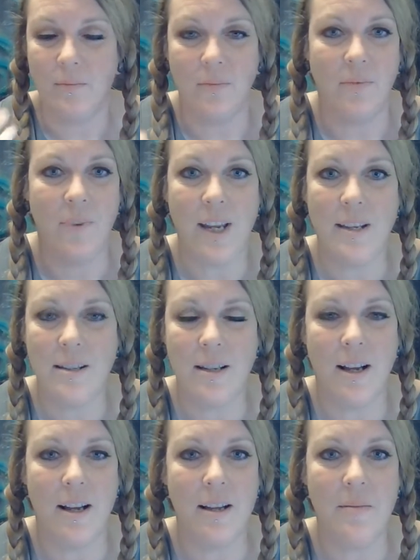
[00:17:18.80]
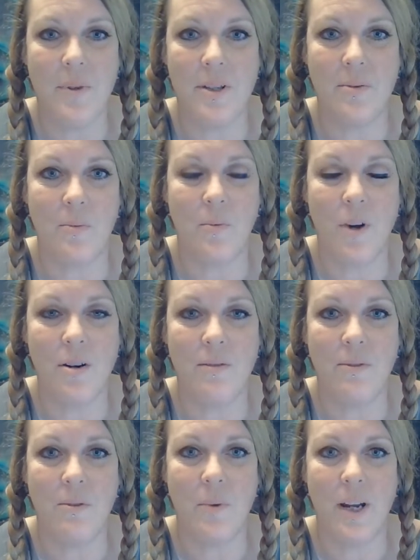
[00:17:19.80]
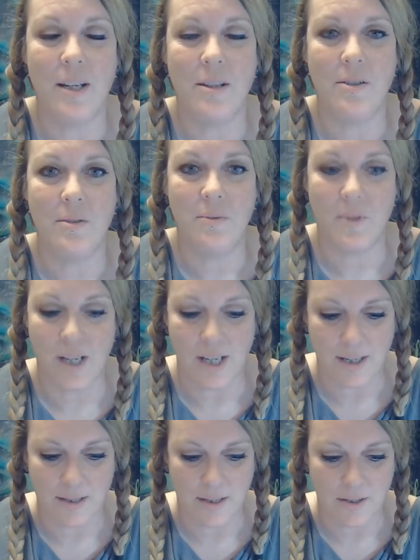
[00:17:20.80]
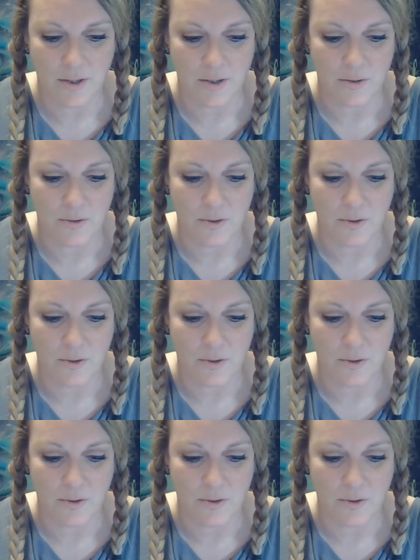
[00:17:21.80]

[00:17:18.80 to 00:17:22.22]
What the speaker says: FaceTime is a wonderful way to do readings too.